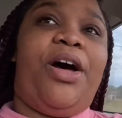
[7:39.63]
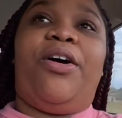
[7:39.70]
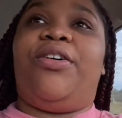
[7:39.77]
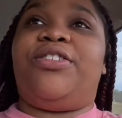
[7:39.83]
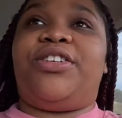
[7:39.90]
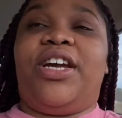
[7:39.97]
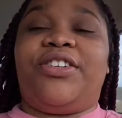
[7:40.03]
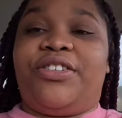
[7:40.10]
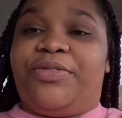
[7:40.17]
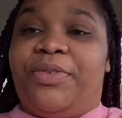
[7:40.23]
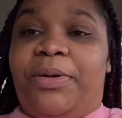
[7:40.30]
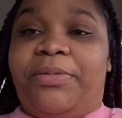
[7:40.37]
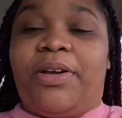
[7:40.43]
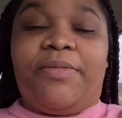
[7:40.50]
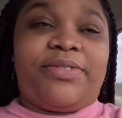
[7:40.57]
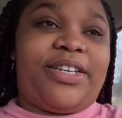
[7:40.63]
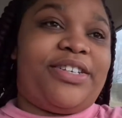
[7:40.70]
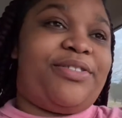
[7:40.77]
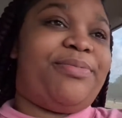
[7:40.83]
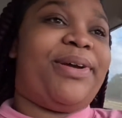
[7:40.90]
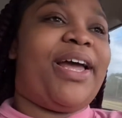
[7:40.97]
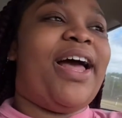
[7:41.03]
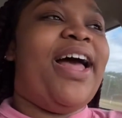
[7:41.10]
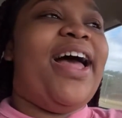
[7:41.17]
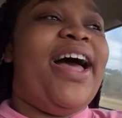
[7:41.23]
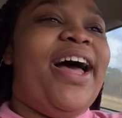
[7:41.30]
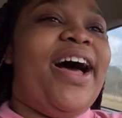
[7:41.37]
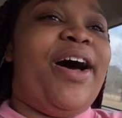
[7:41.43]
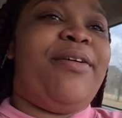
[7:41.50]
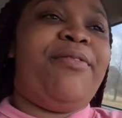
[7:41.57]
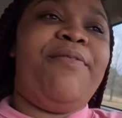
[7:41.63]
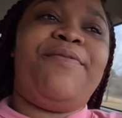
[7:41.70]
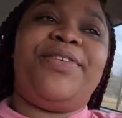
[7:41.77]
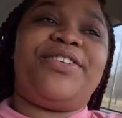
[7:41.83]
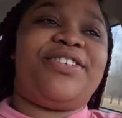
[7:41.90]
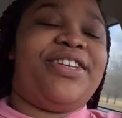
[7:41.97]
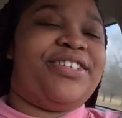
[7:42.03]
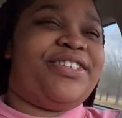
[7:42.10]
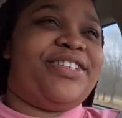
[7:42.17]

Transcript: Oh, I just fucked the conversation. But yeah, I'm gonna finish this.